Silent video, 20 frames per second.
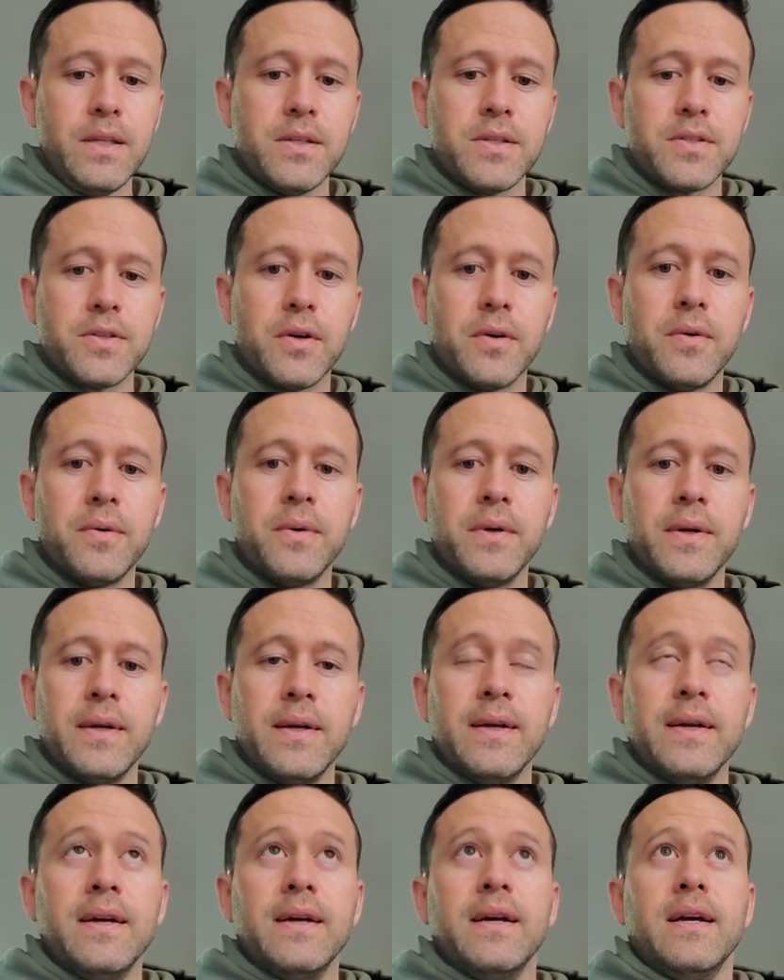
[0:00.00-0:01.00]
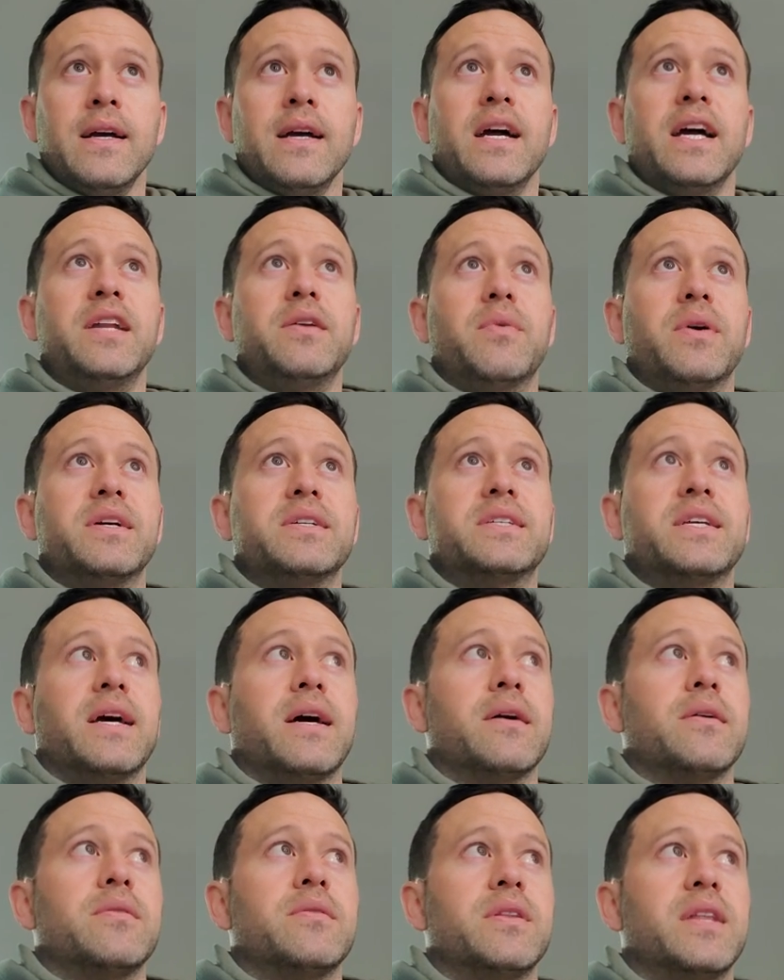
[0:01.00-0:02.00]
So anyways,
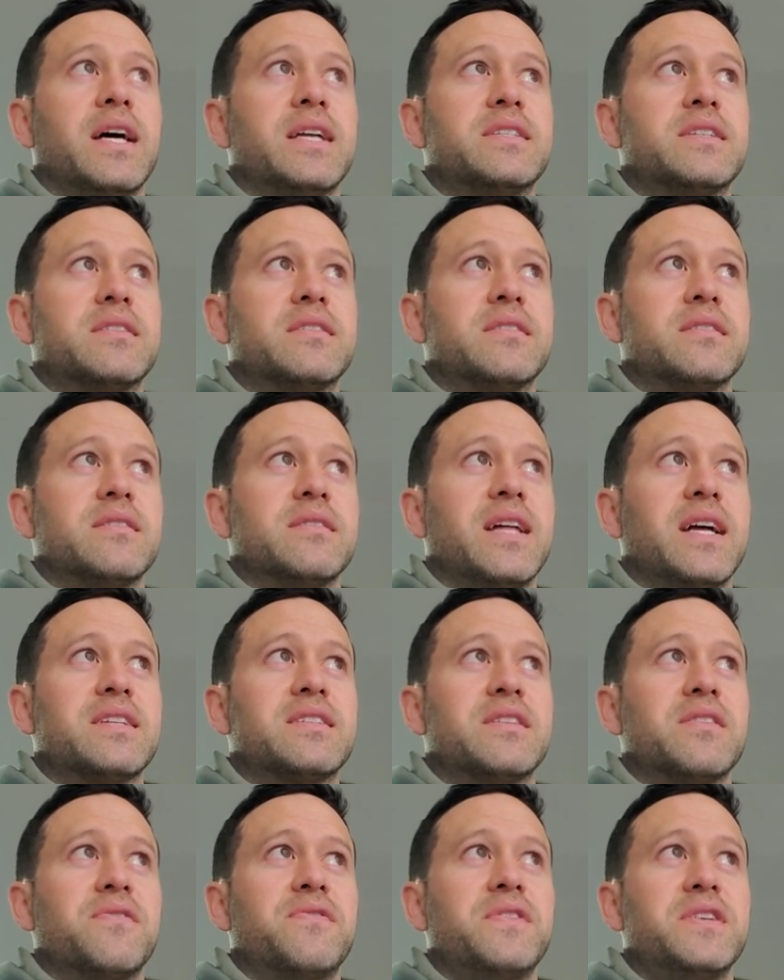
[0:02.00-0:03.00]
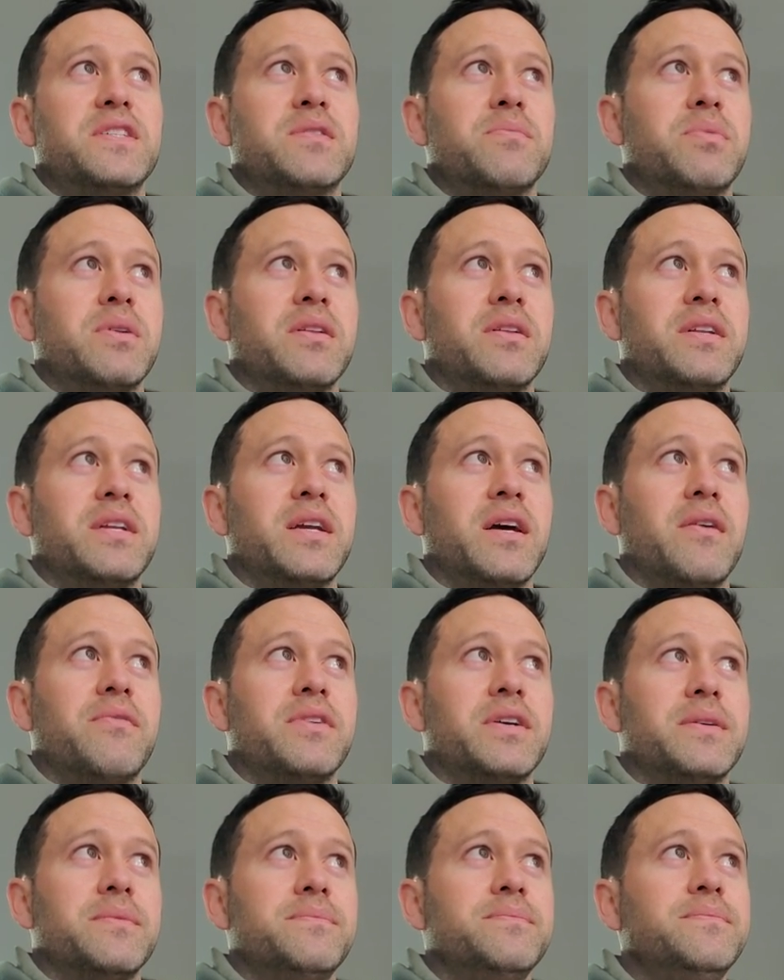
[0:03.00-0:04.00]
yeah, that's that's the feasibility of
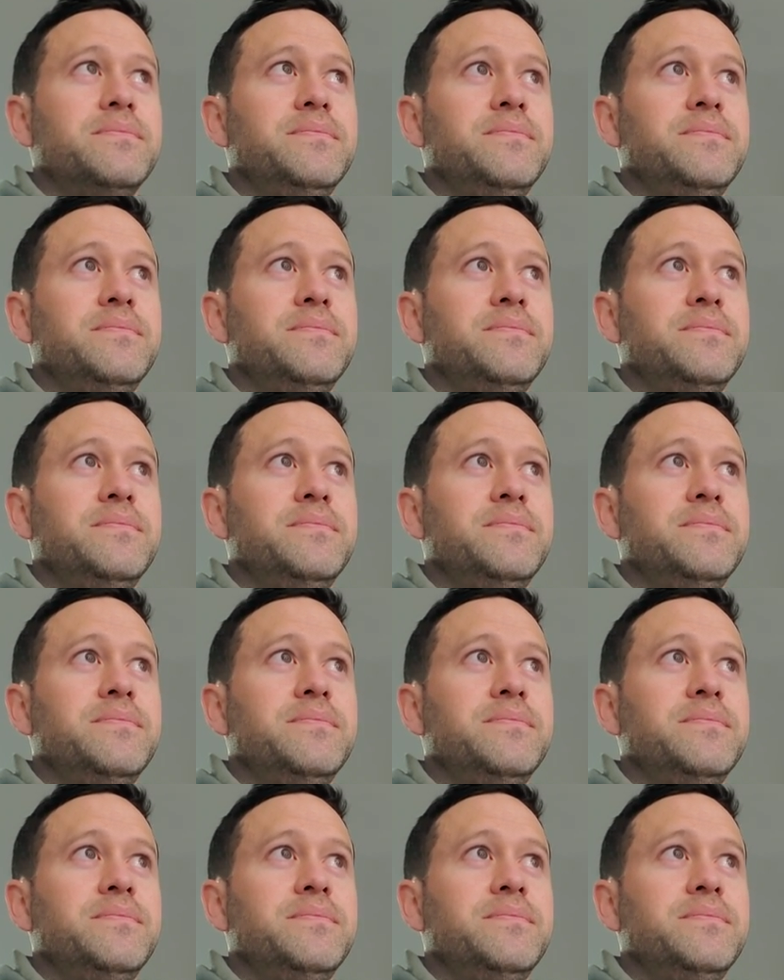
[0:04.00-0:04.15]
it.